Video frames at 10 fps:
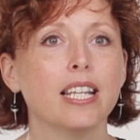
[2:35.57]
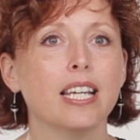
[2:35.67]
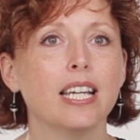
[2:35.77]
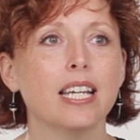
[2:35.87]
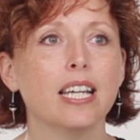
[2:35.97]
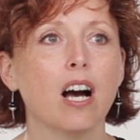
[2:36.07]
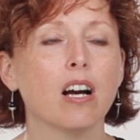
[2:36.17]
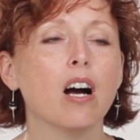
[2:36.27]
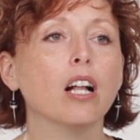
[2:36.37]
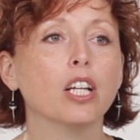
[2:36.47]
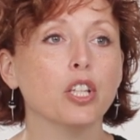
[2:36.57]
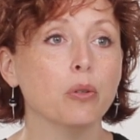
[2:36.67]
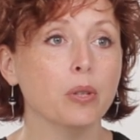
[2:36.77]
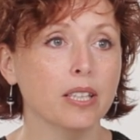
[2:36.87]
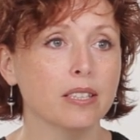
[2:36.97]
The An Cala
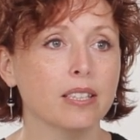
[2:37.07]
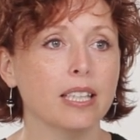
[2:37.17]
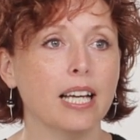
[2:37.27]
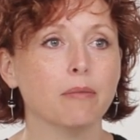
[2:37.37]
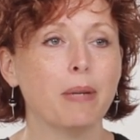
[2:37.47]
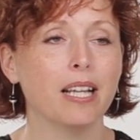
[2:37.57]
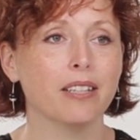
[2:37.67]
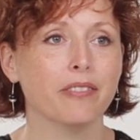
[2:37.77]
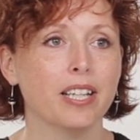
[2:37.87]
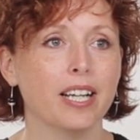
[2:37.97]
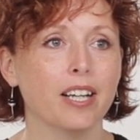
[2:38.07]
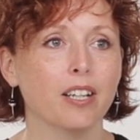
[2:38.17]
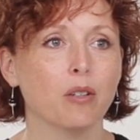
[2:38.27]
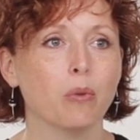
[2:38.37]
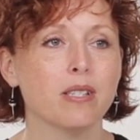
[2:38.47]
Unit at Palliative
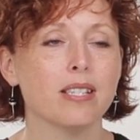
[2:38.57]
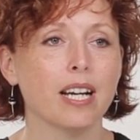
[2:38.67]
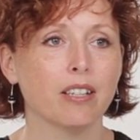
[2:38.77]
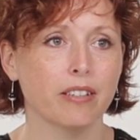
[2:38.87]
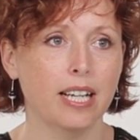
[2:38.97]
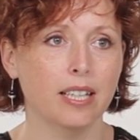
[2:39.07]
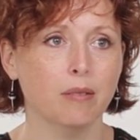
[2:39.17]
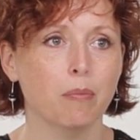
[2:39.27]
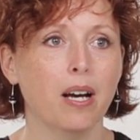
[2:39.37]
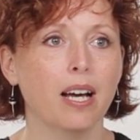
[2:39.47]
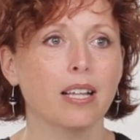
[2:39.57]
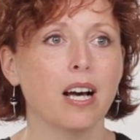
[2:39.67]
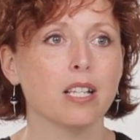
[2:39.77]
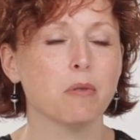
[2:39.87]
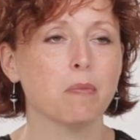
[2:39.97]
Care was decorated by the
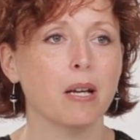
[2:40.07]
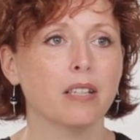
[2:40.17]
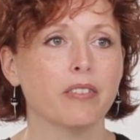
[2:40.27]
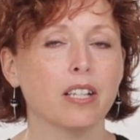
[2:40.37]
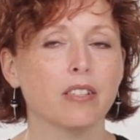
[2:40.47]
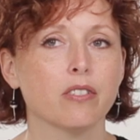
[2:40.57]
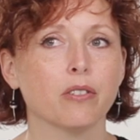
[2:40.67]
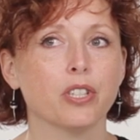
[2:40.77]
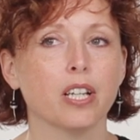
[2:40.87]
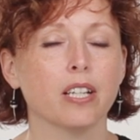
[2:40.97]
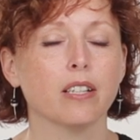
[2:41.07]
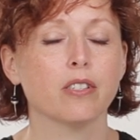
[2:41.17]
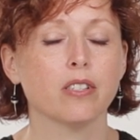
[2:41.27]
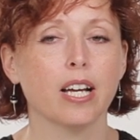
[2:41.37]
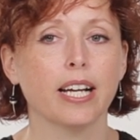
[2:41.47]
Hospice Palliative Care
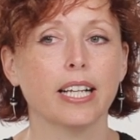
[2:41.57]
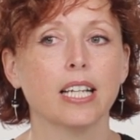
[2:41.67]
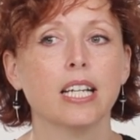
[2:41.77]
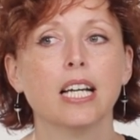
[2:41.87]
Society.